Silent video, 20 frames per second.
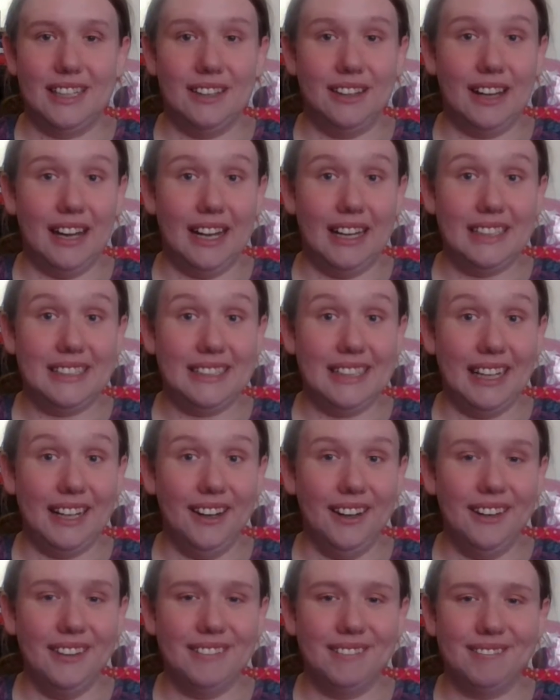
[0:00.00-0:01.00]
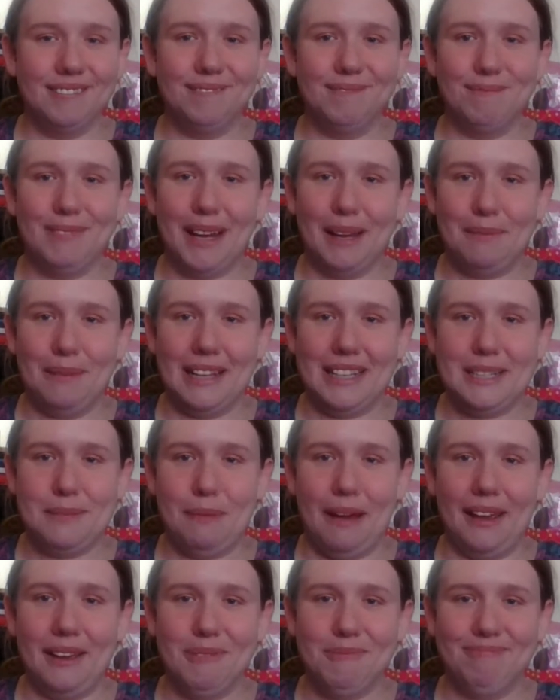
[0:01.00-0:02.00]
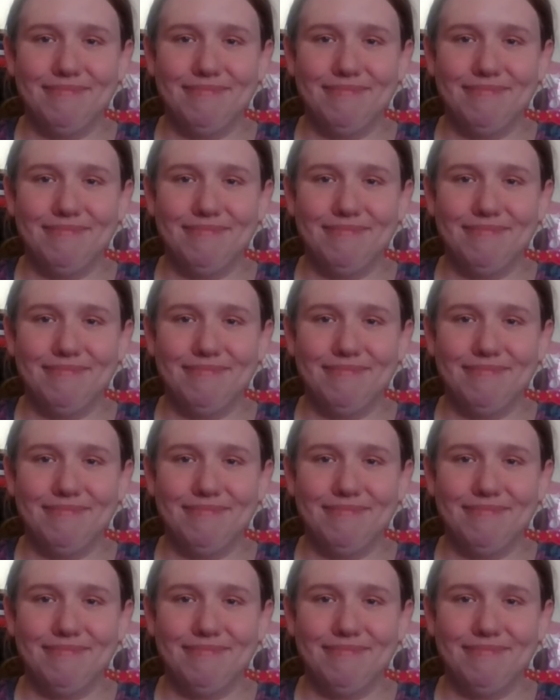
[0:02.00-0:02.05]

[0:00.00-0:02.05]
you guys later. God bless. Bye.